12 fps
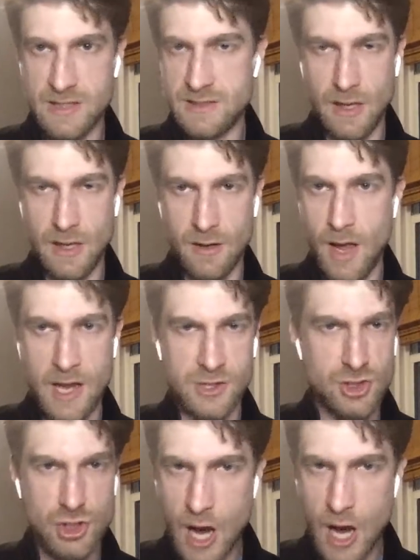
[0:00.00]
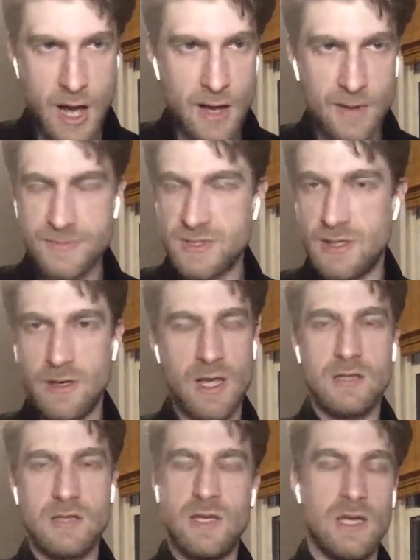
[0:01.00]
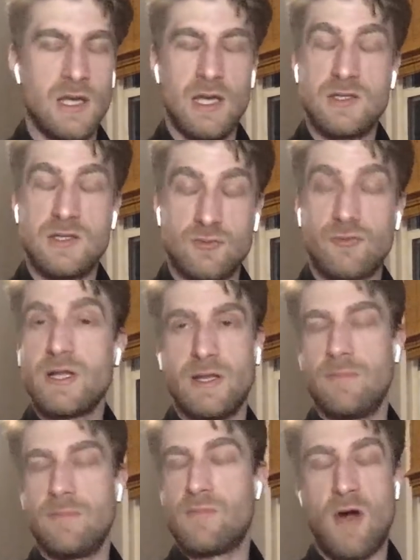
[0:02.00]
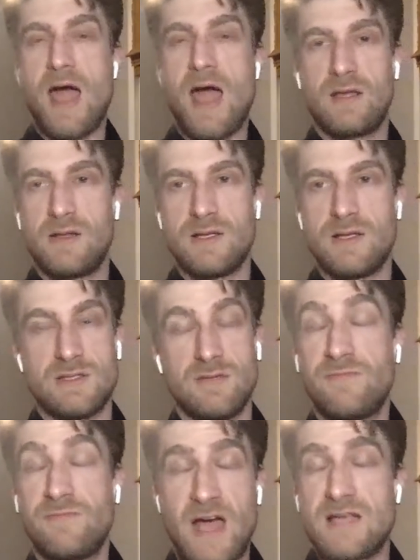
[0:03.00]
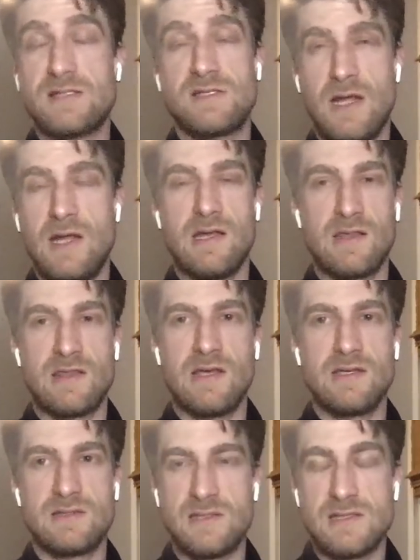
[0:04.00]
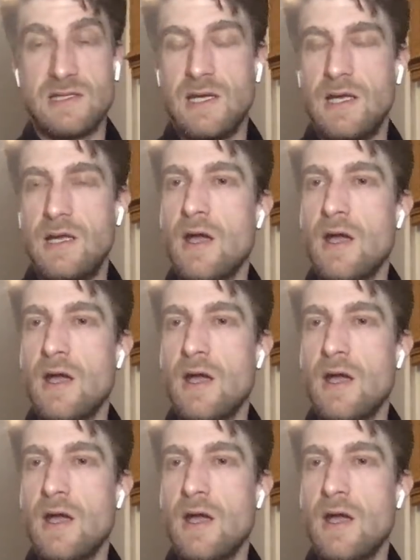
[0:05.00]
and jobs, and it's really a miraculous and fascinating thing to see.